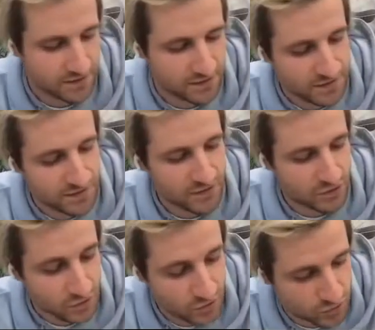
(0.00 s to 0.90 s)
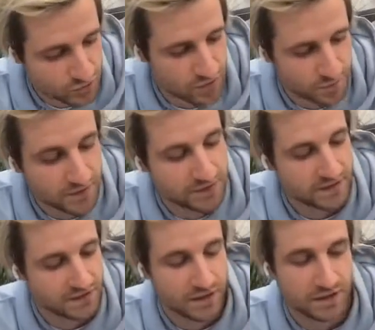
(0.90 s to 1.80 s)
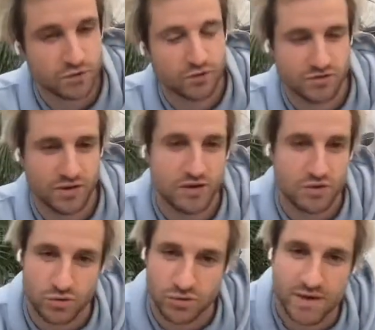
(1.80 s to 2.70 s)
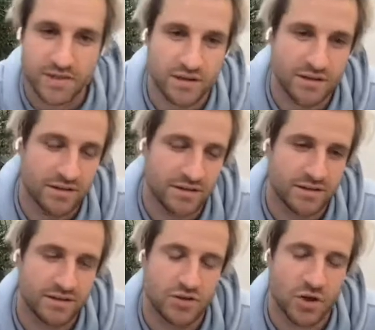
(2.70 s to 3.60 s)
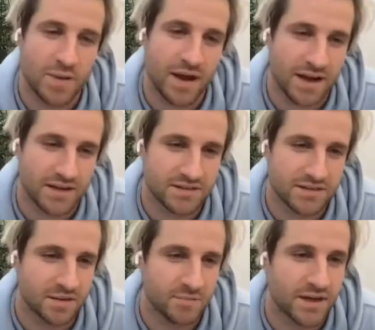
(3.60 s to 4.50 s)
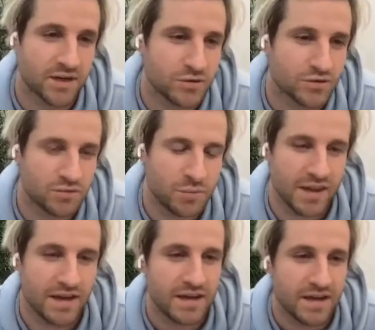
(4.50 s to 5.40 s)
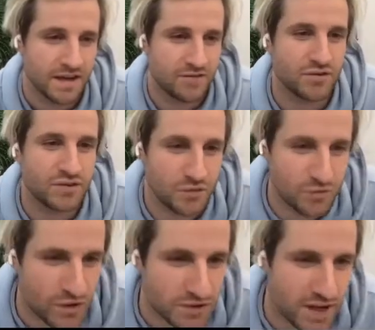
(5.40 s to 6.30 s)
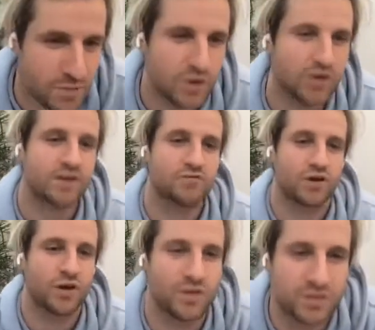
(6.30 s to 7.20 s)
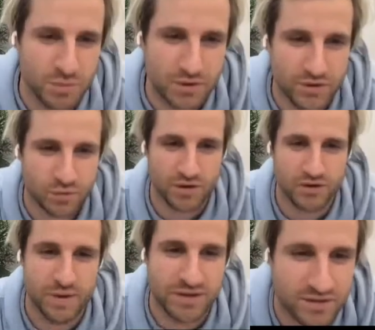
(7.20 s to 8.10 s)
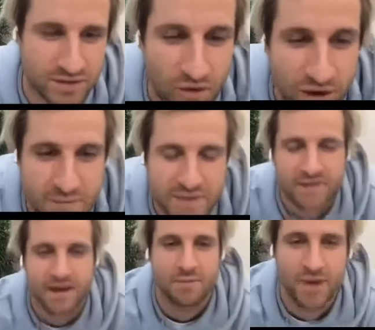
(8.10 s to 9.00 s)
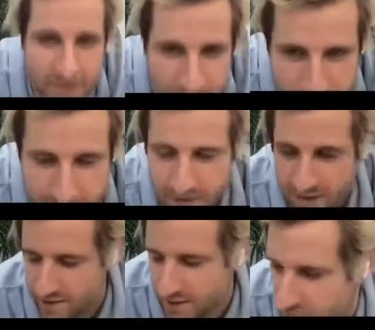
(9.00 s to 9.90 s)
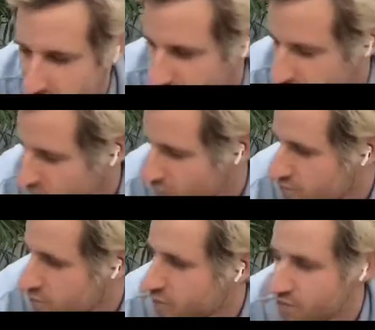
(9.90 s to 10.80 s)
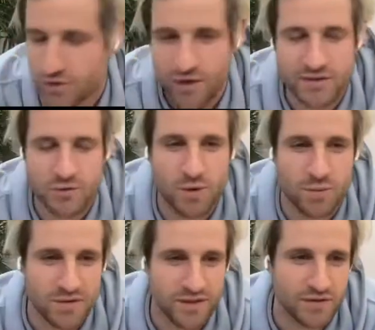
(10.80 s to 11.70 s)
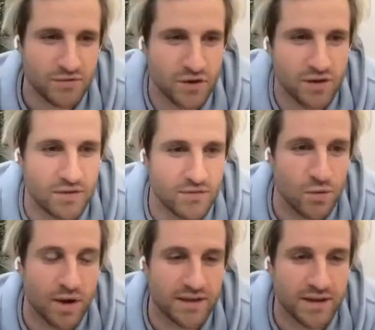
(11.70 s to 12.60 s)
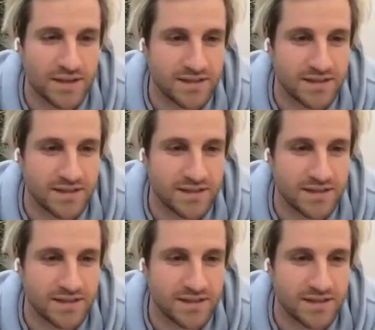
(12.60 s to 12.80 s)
the thing to do to build an inclusive culture, or to make the job ad inclusive. But then if you see the first line, we're looking for a coder to build the world's best online meeting app. If you close your eyes, you probably think of a white guy